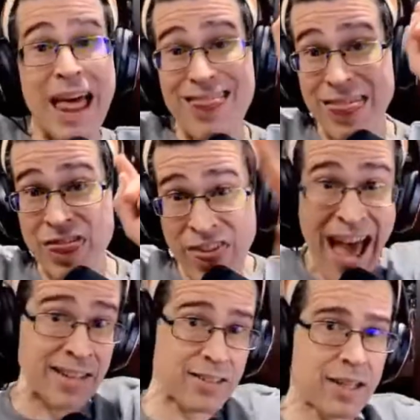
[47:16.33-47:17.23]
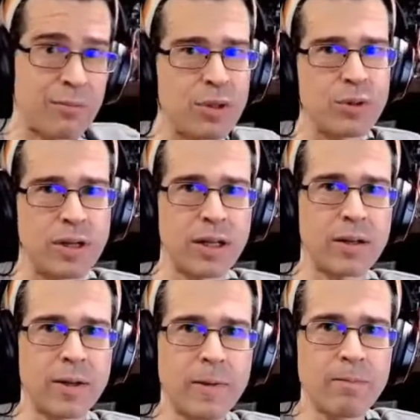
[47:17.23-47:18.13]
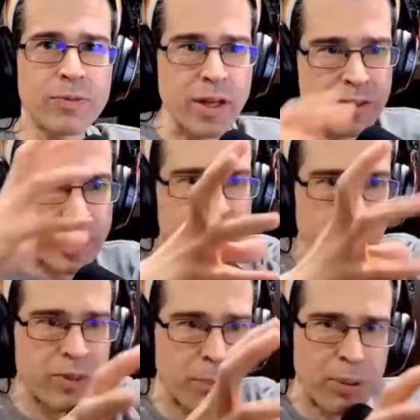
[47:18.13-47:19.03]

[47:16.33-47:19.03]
That's community. The